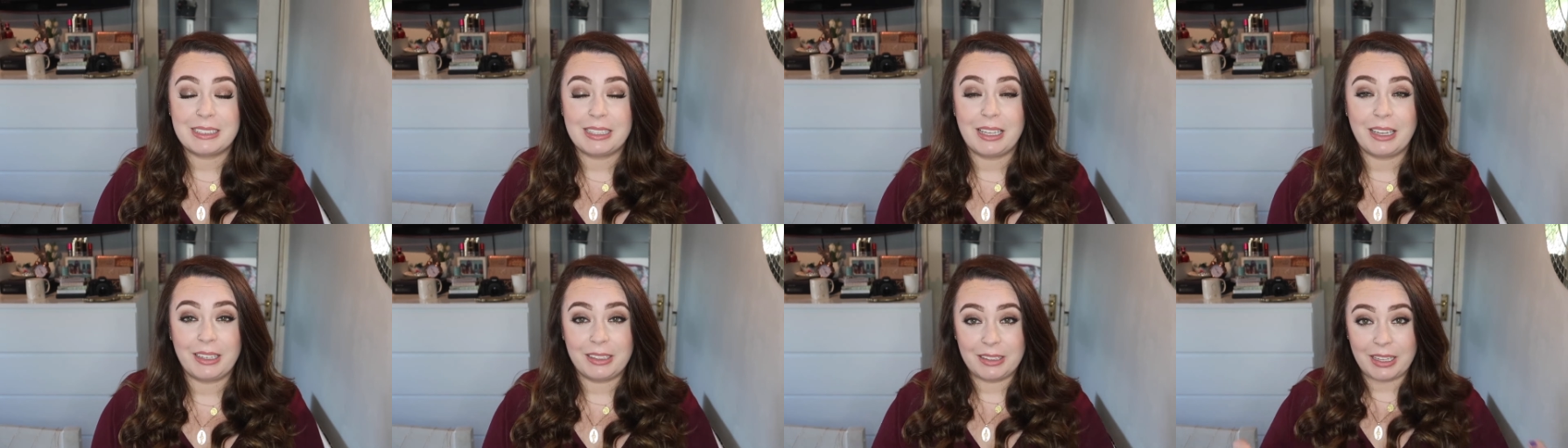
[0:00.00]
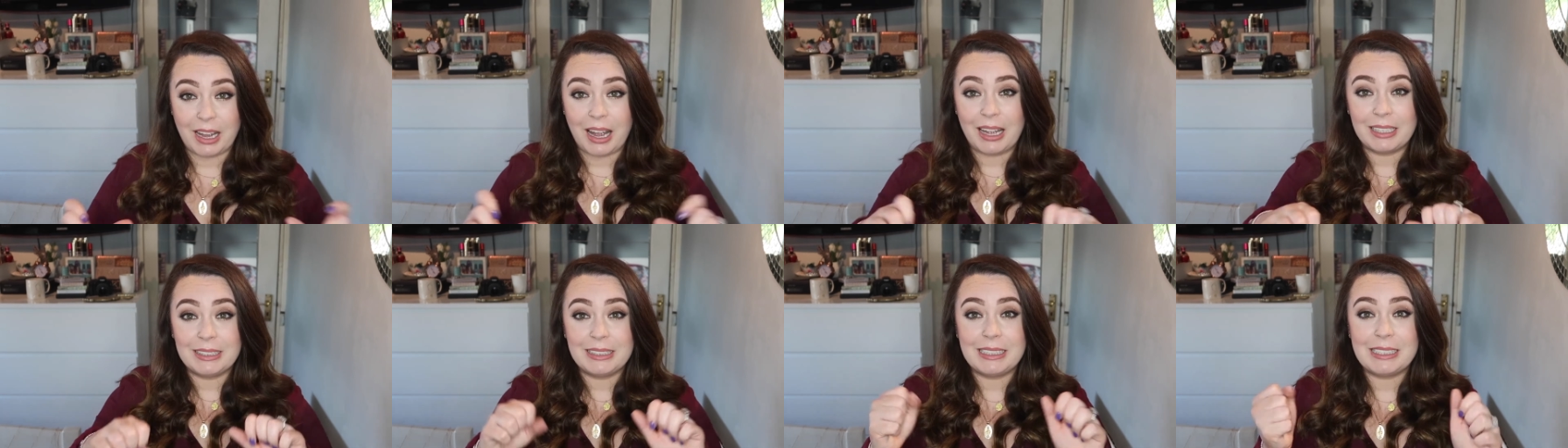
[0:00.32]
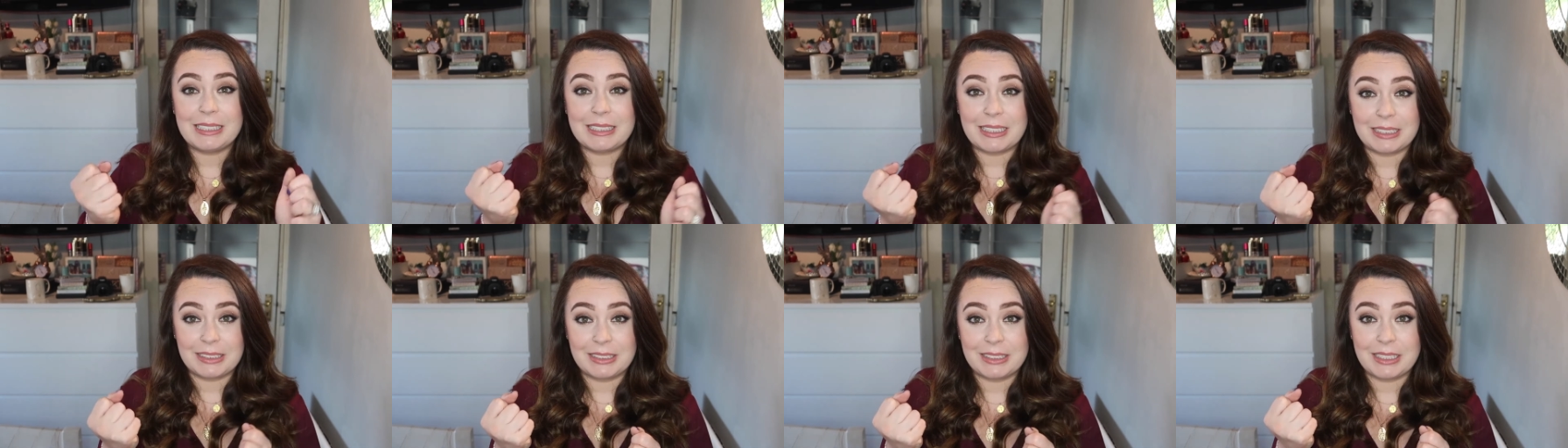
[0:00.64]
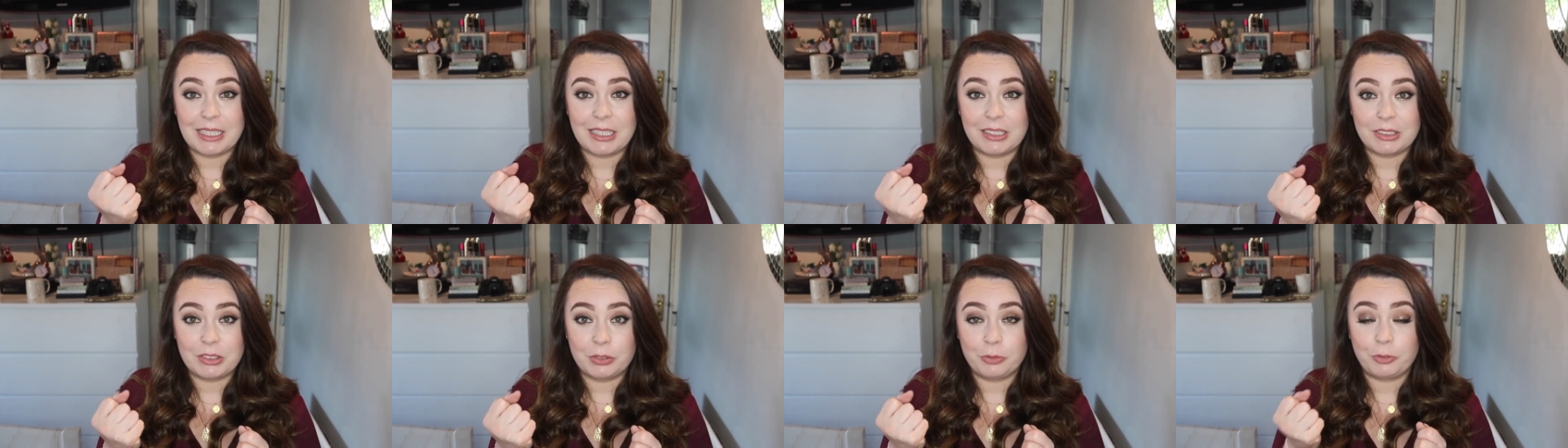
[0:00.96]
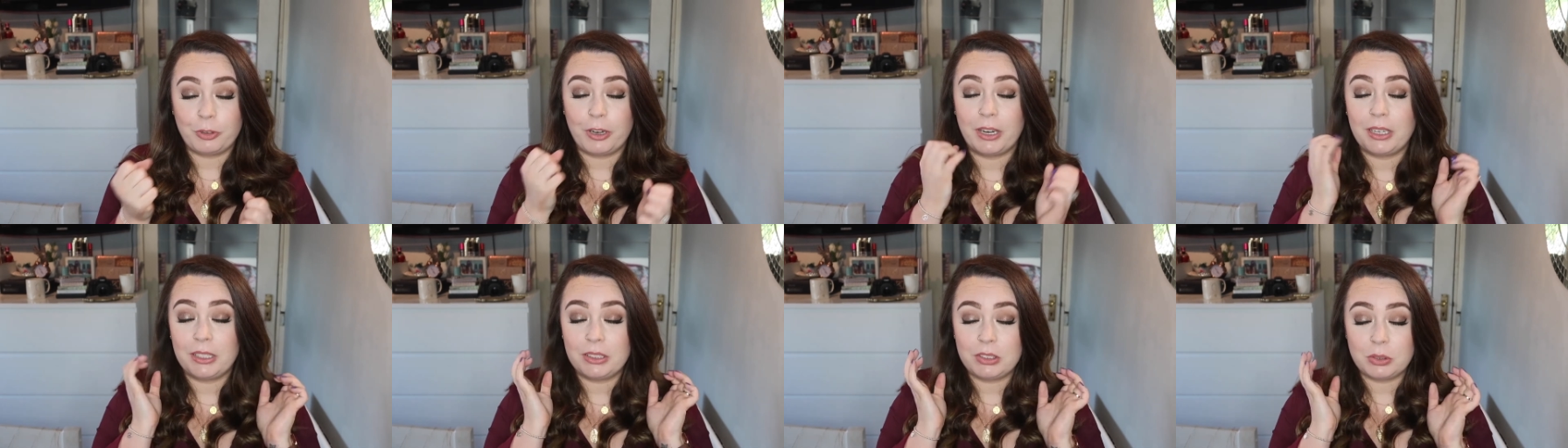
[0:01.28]
like the handles had started to
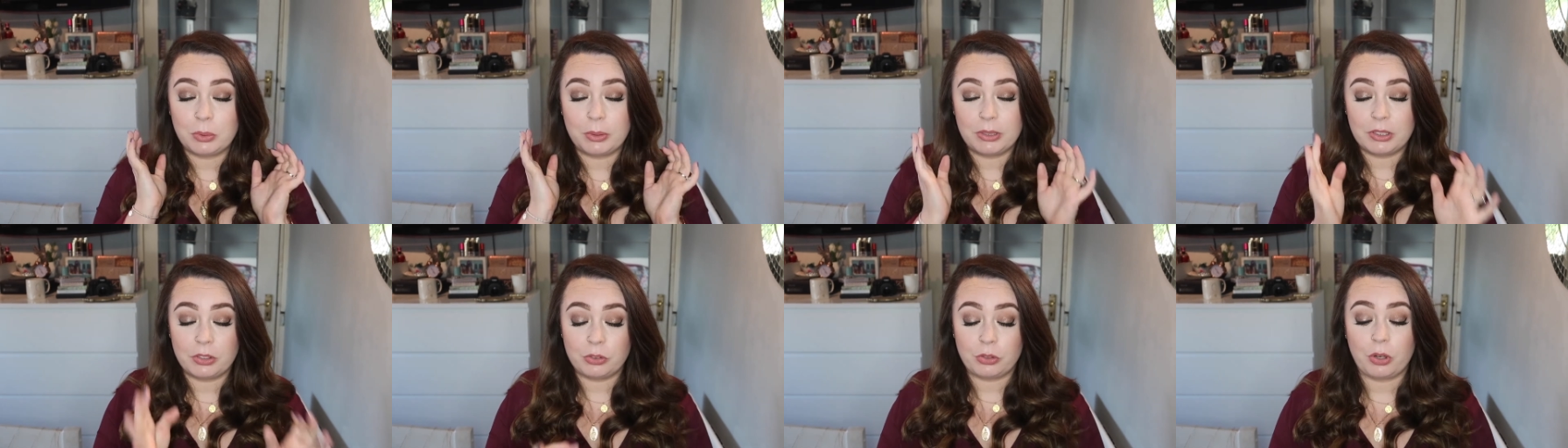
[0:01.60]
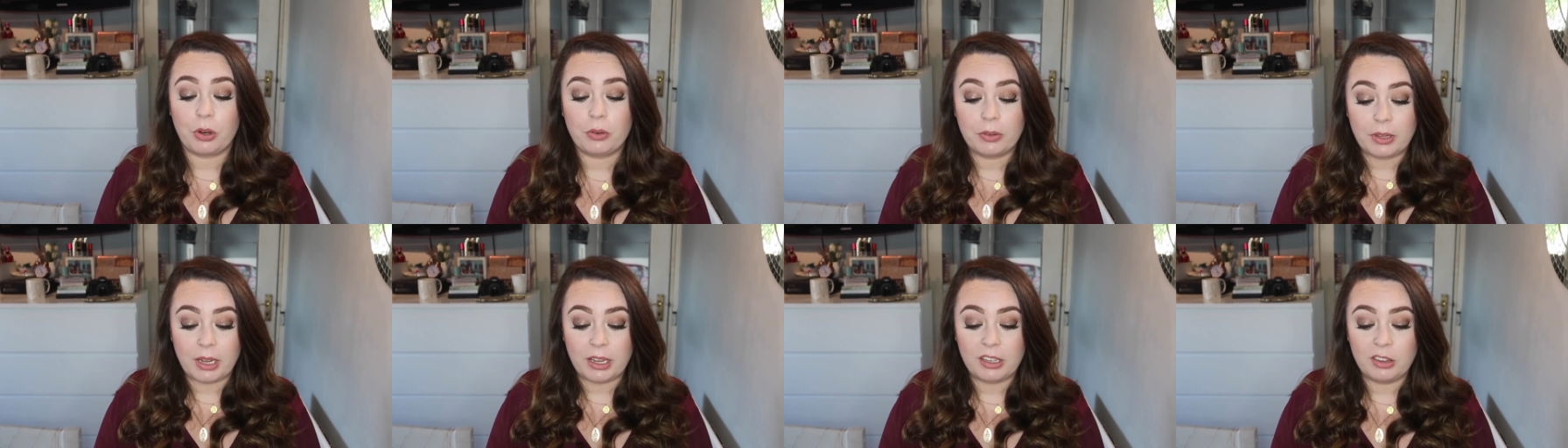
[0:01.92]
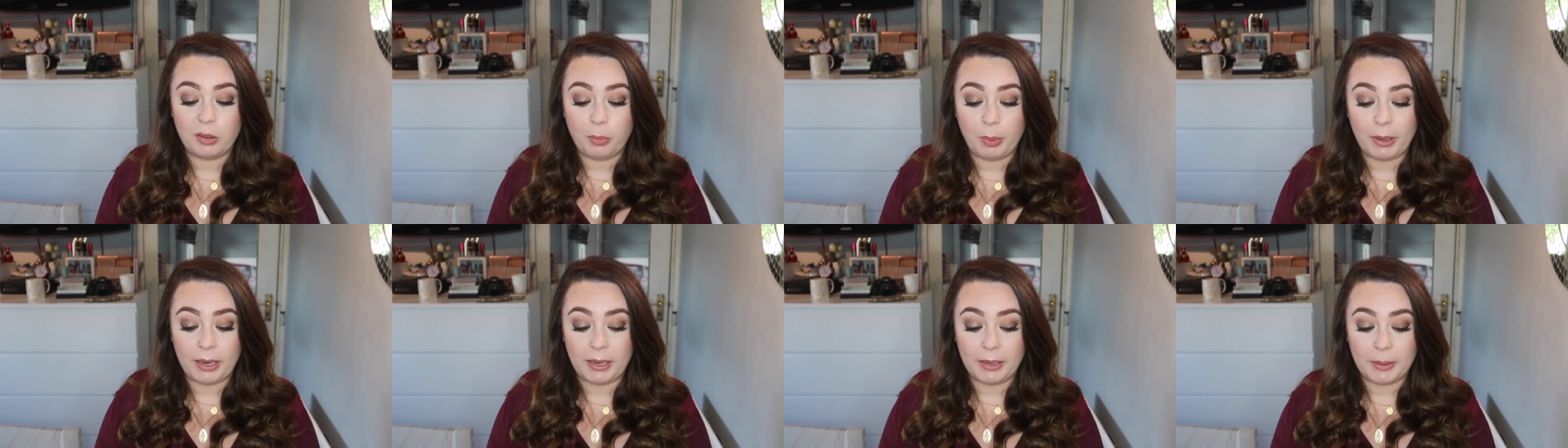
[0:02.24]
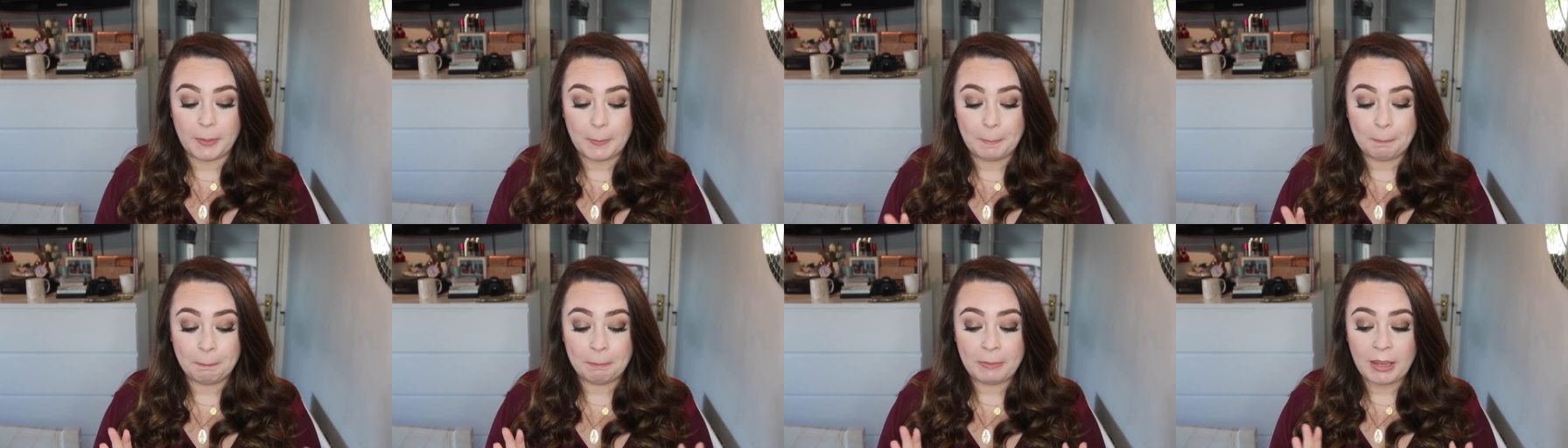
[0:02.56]
fray, so I had to throw that in the bin.